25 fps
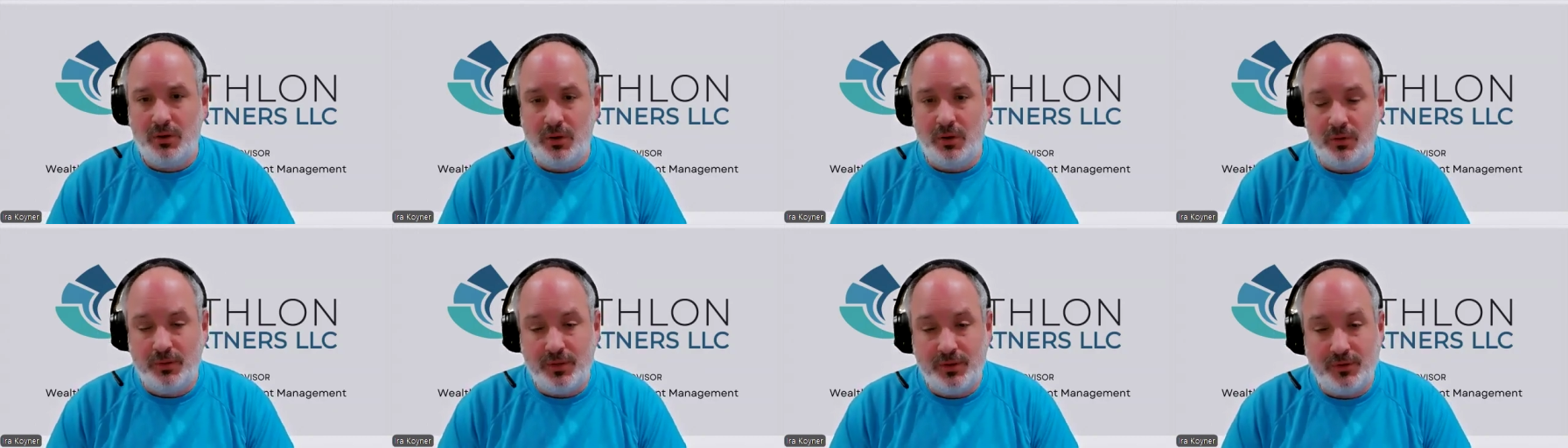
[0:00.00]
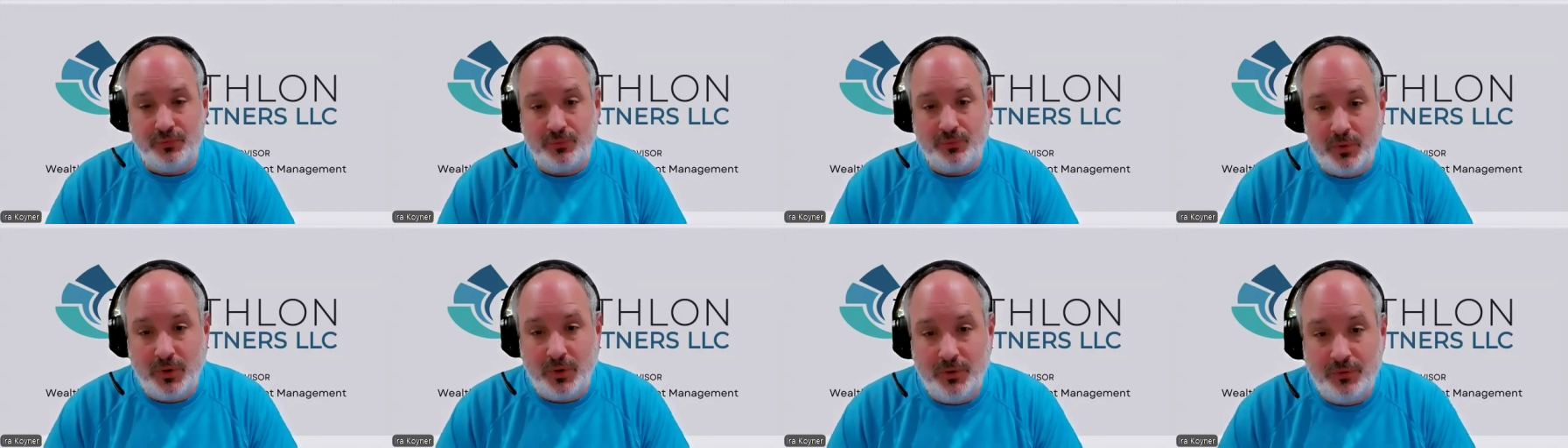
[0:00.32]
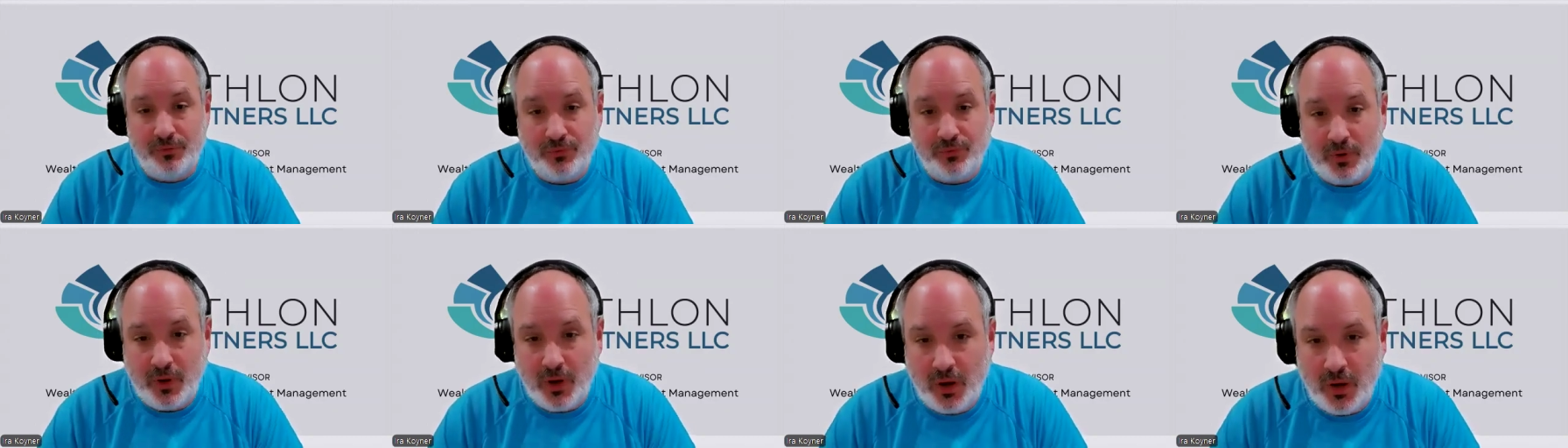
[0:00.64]
this
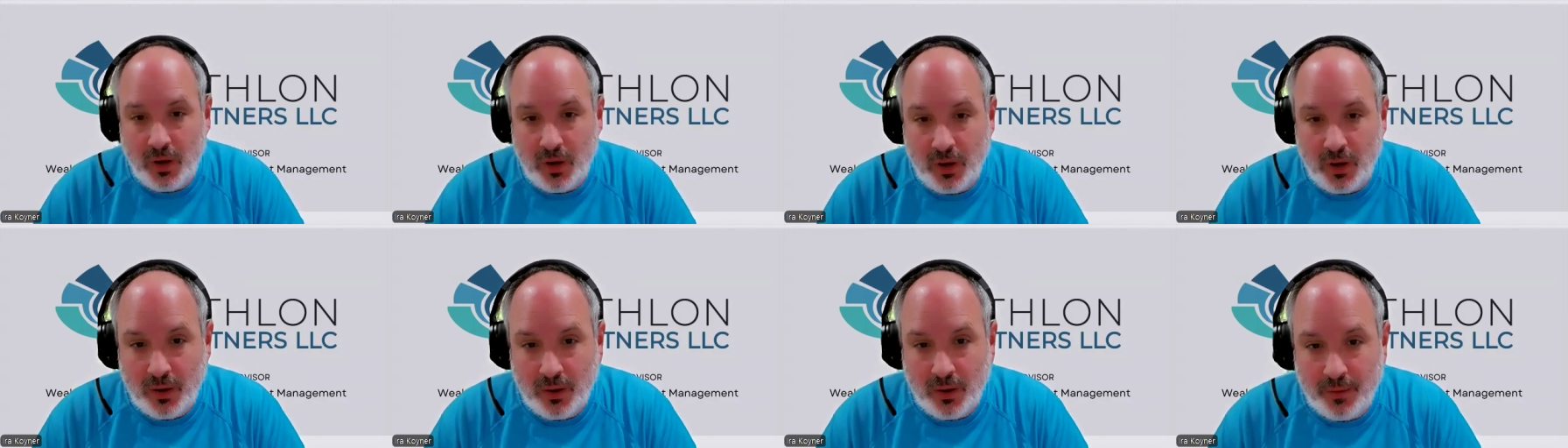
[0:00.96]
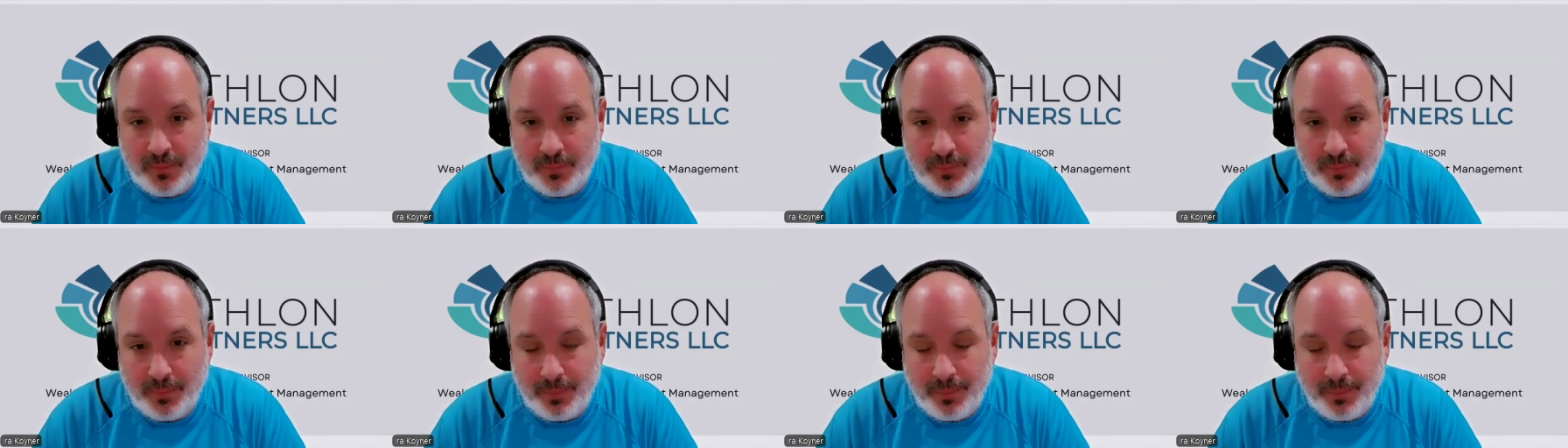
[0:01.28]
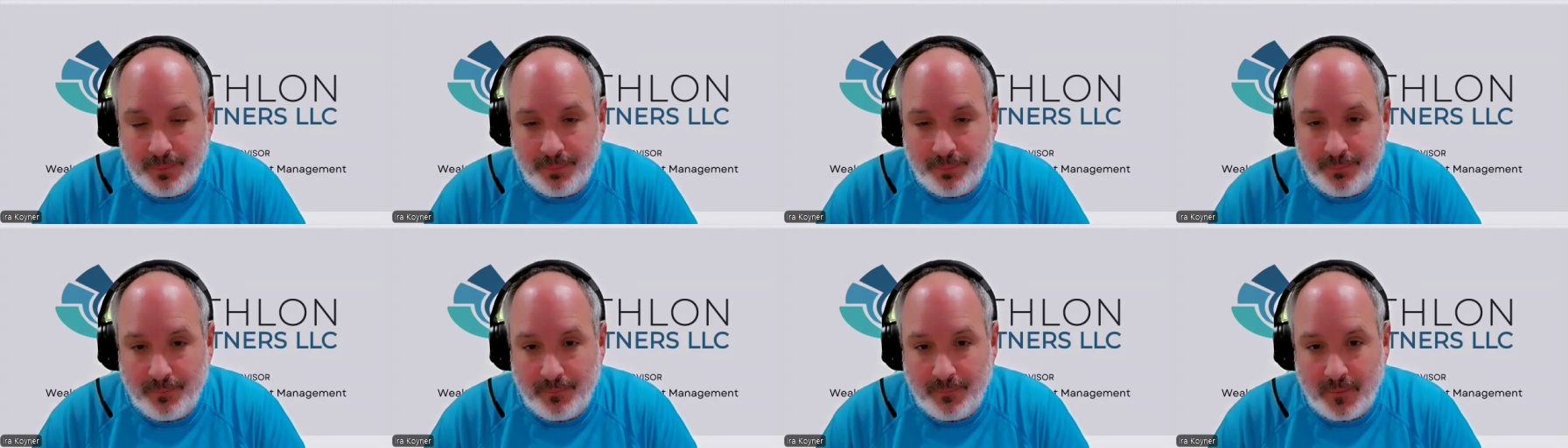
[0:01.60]
was,
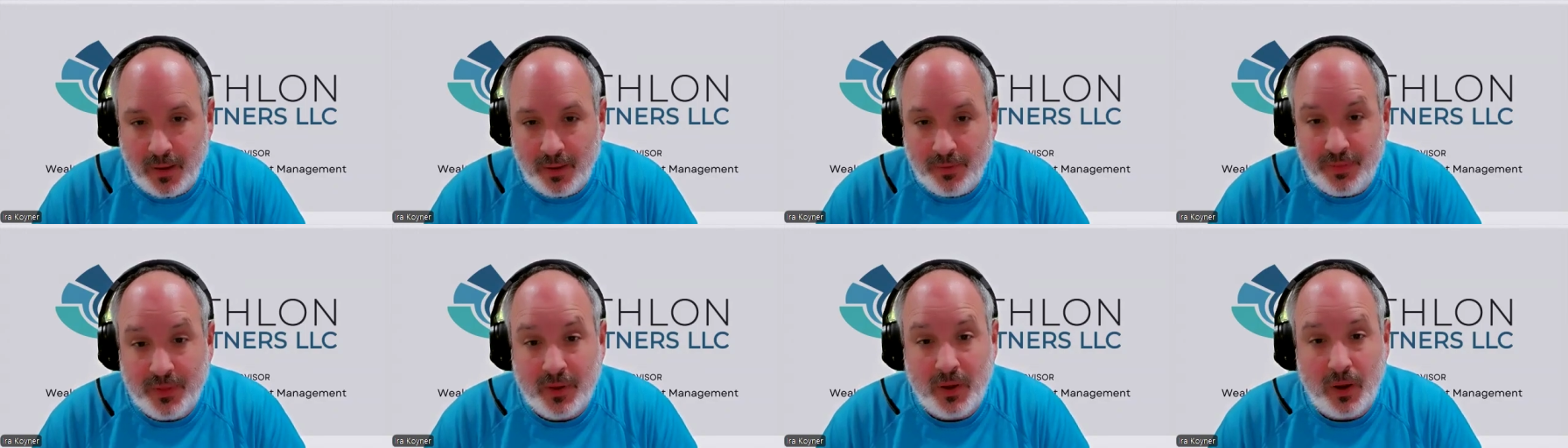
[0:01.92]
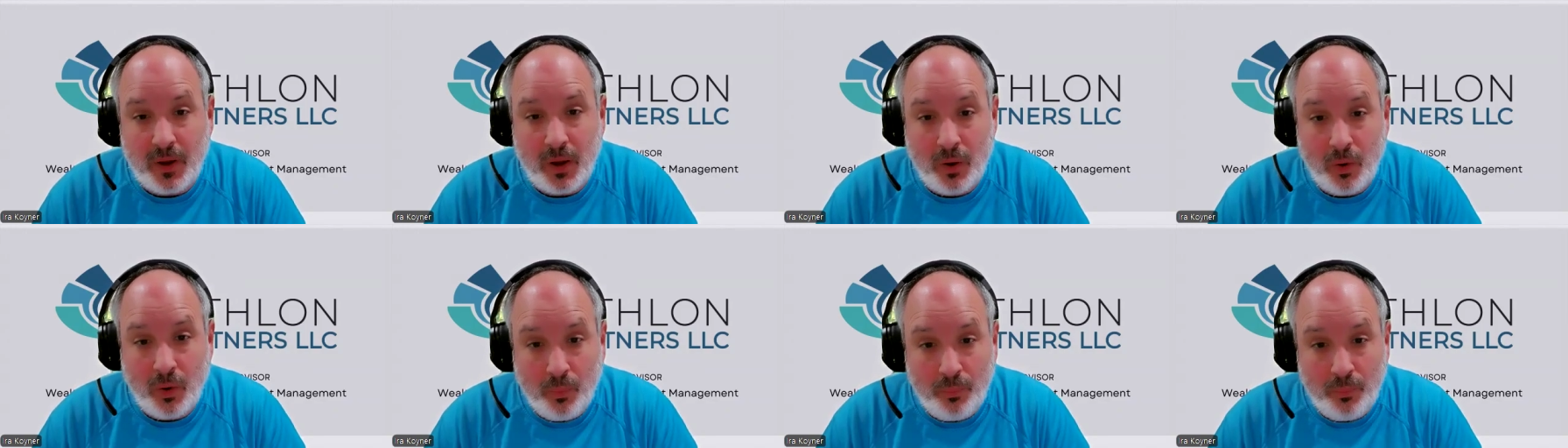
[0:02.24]
I